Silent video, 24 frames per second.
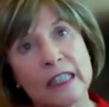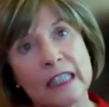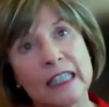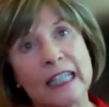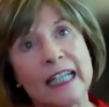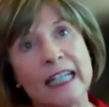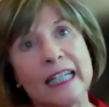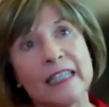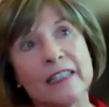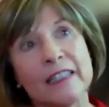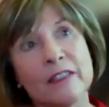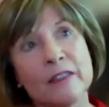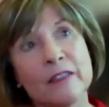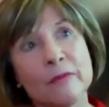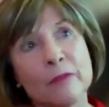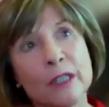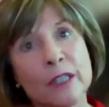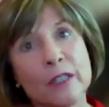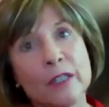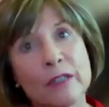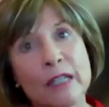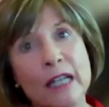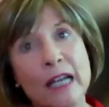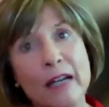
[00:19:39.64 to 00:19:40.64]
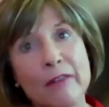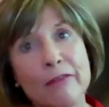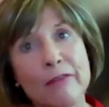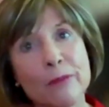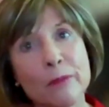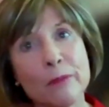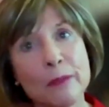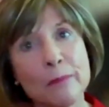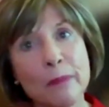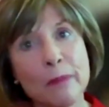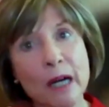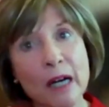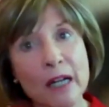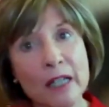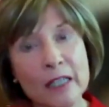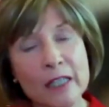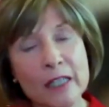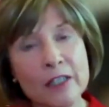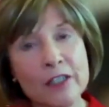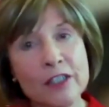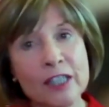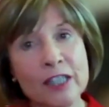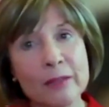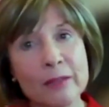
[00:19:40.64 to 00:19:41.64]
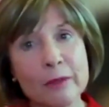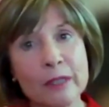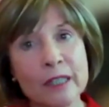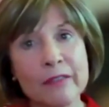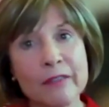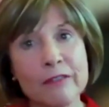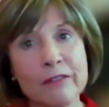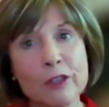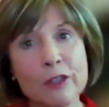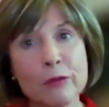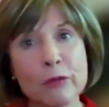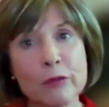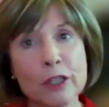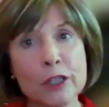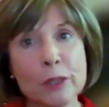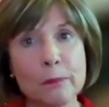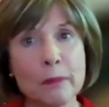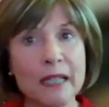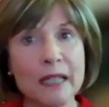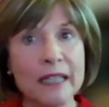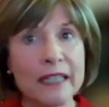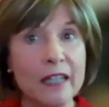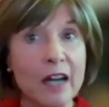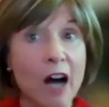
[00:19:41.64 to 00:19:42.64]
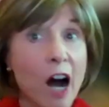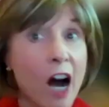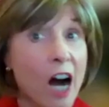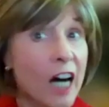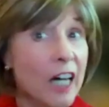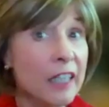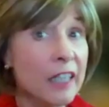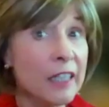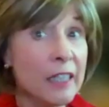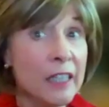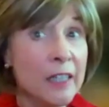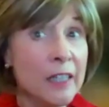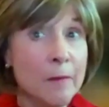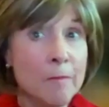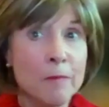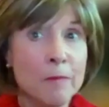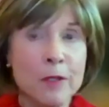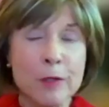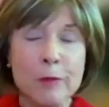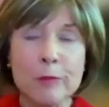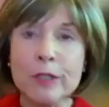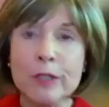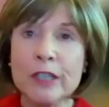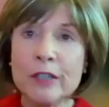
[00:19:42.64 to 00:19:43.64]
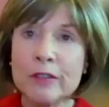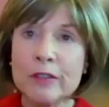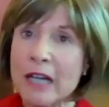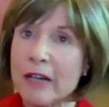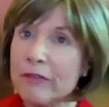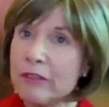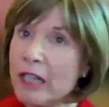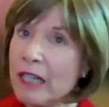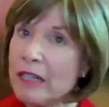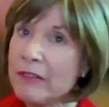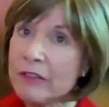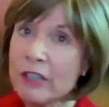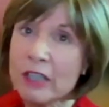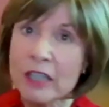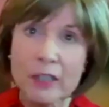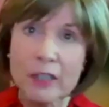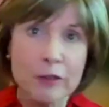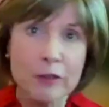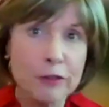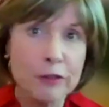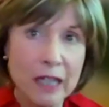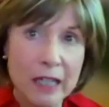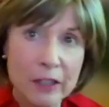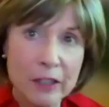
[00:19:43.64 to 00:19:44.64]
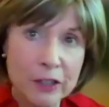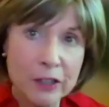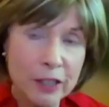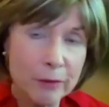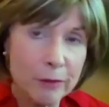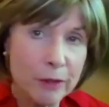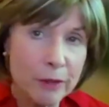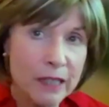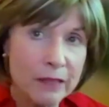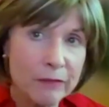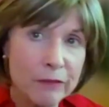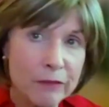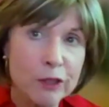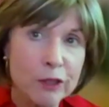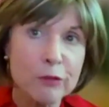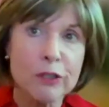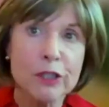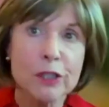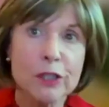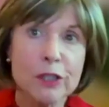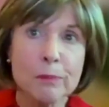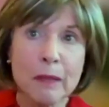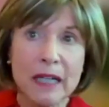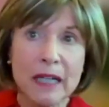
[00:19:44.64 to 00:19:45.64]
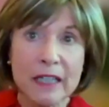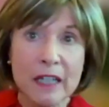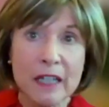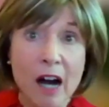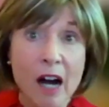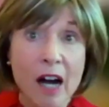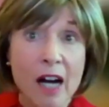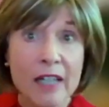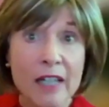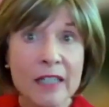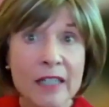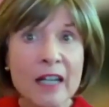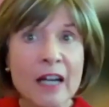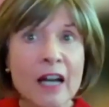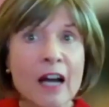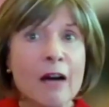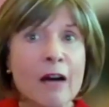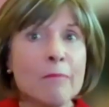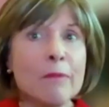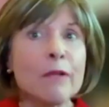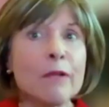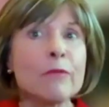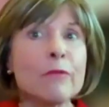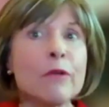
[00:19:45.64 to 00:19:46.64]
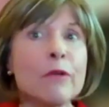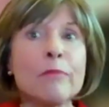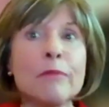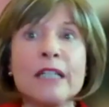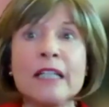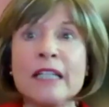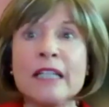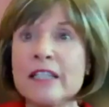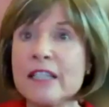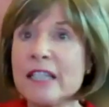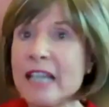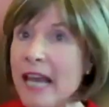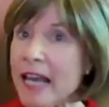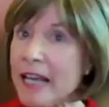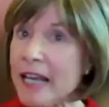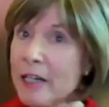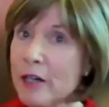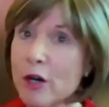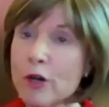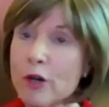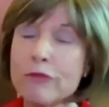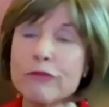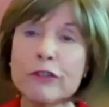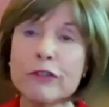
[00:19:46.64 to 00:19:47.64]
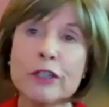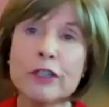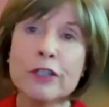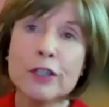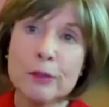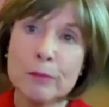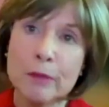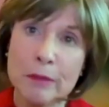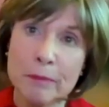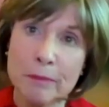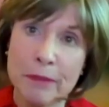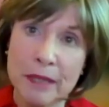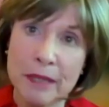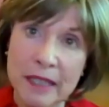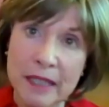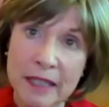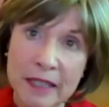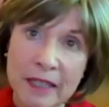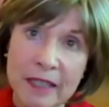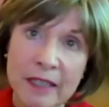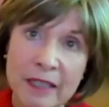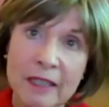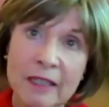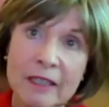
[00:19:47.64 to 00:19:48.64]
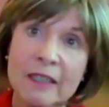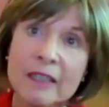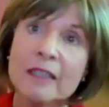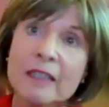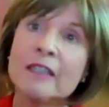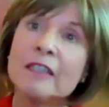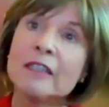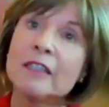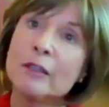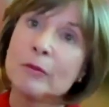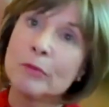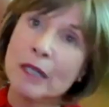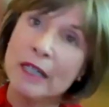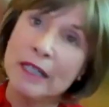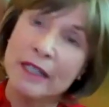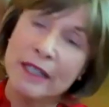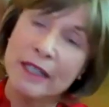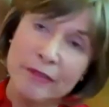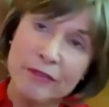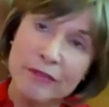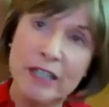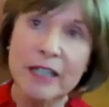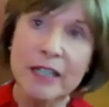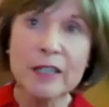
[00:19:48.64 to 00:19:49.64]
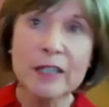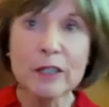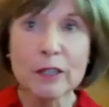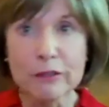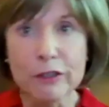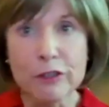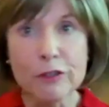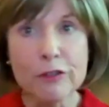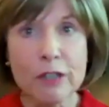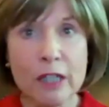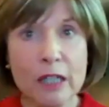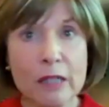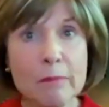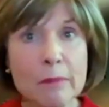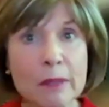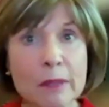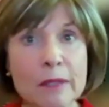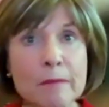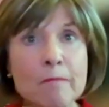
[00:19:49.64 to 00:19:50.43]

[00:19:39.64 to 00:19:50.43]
And we don't have human bodies that were given to us by God. We don't have life contracts that were given to us by God. But when we can take over a human being, the way they've taken over Trump,